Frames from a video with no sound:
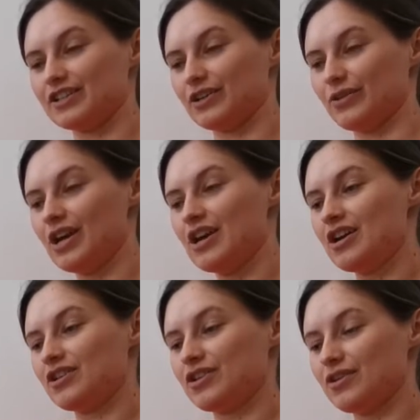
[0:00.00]
So
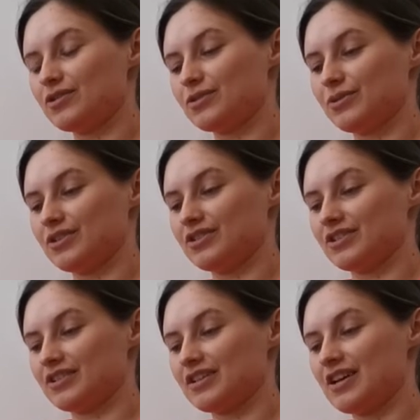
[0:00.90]
toes towards
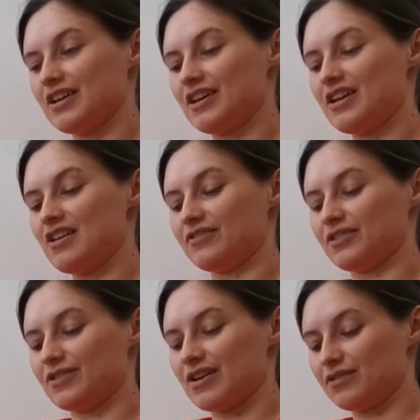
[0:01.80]
us, heel off the
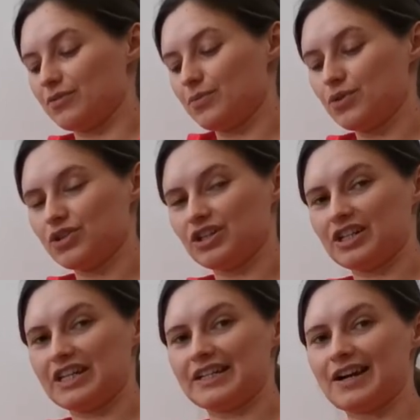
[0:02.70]
ground, pushing
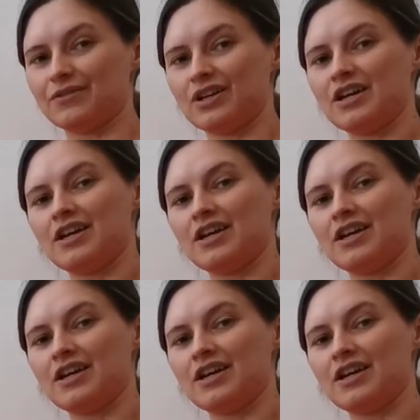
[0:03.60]
knee down